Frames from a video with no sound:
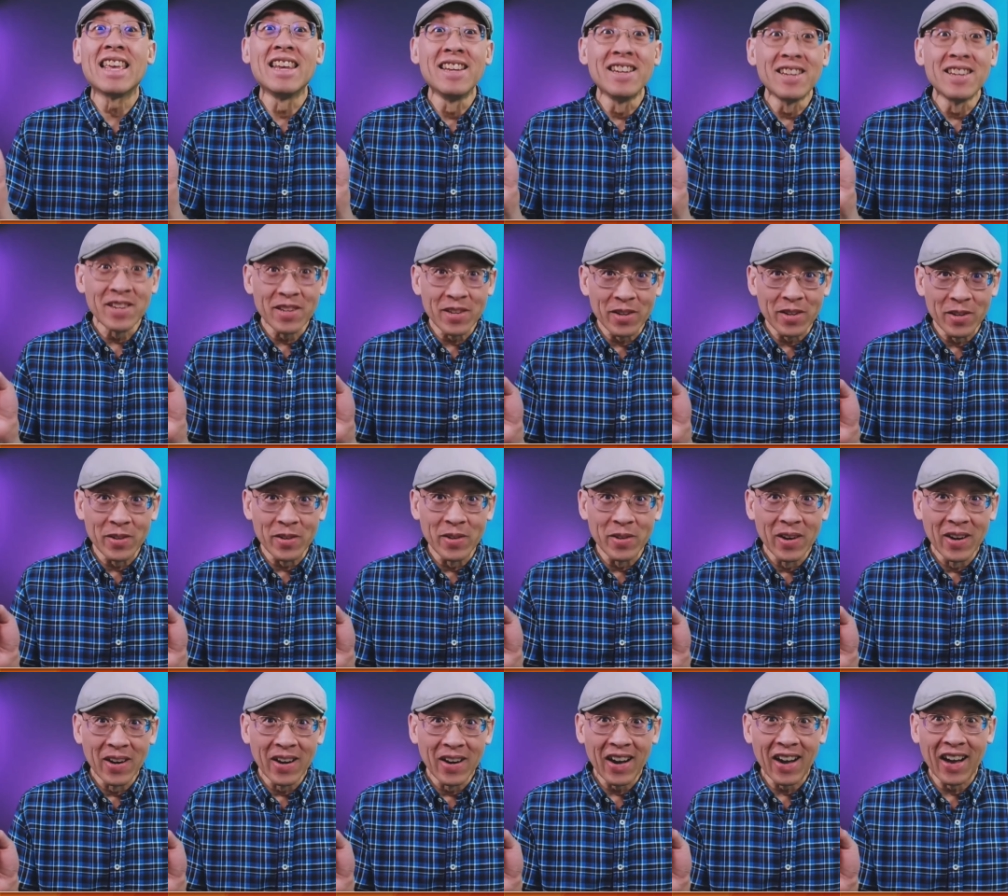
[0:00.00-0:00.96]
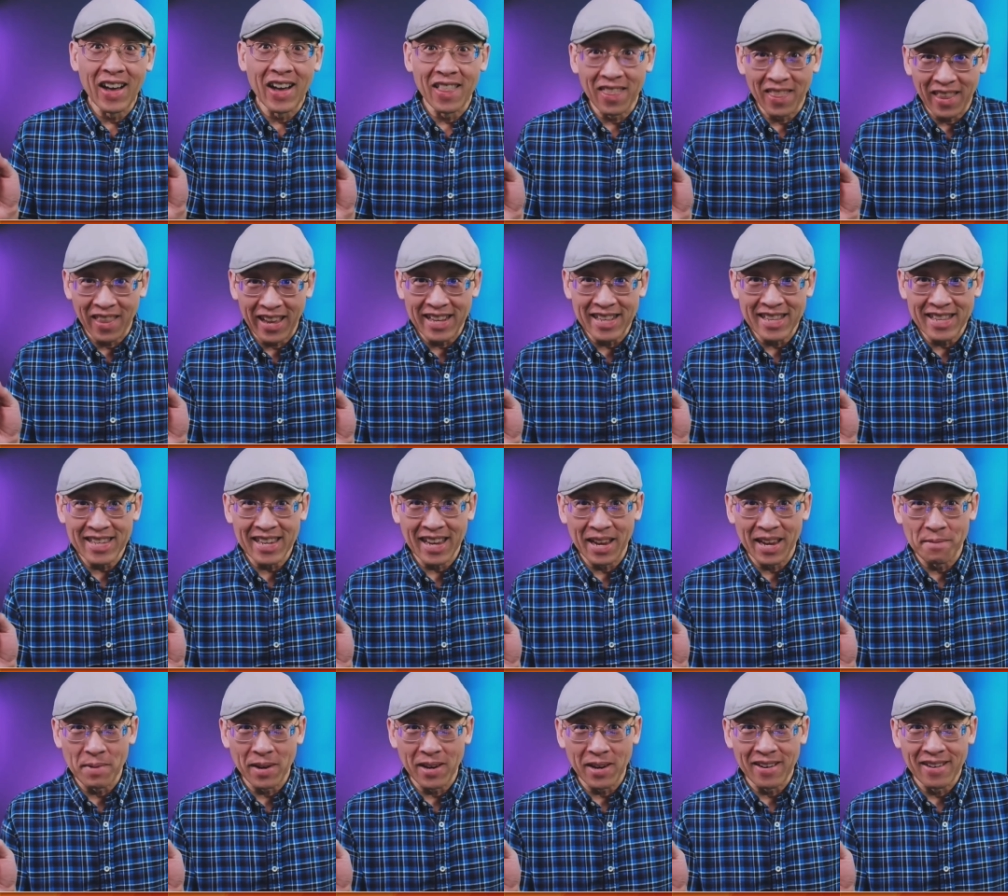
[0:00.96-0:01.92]
into a
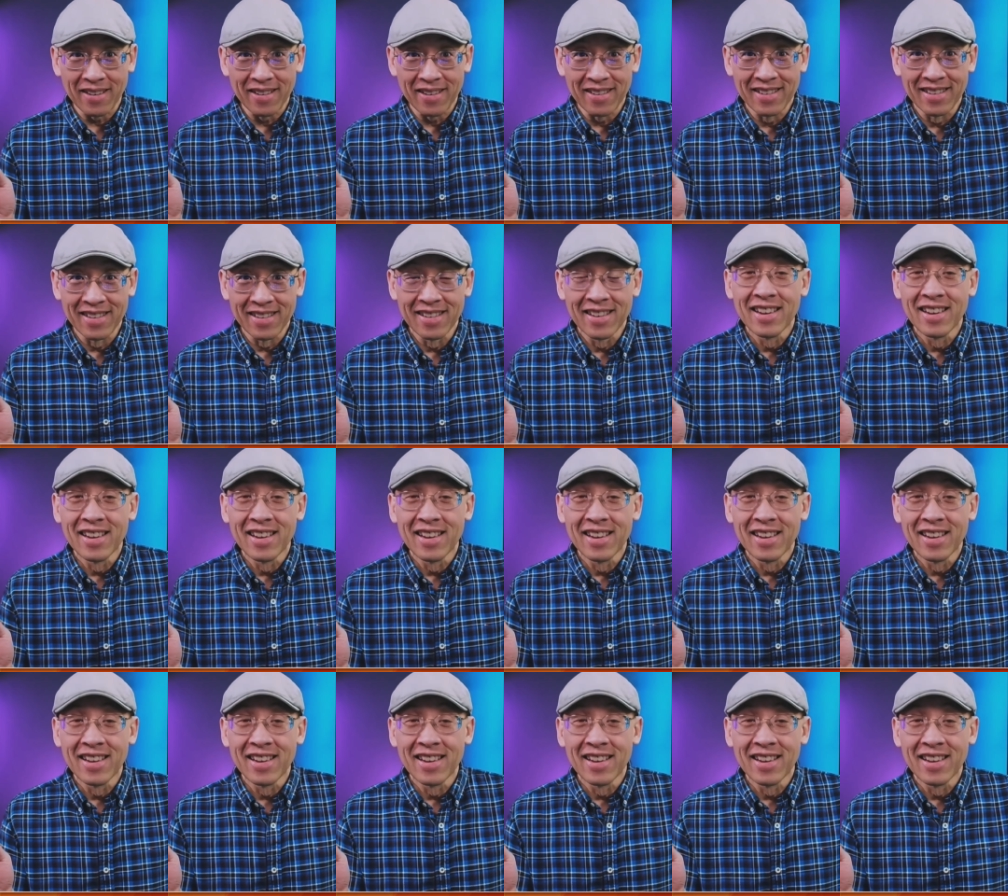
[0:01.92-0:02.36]
lightsaber.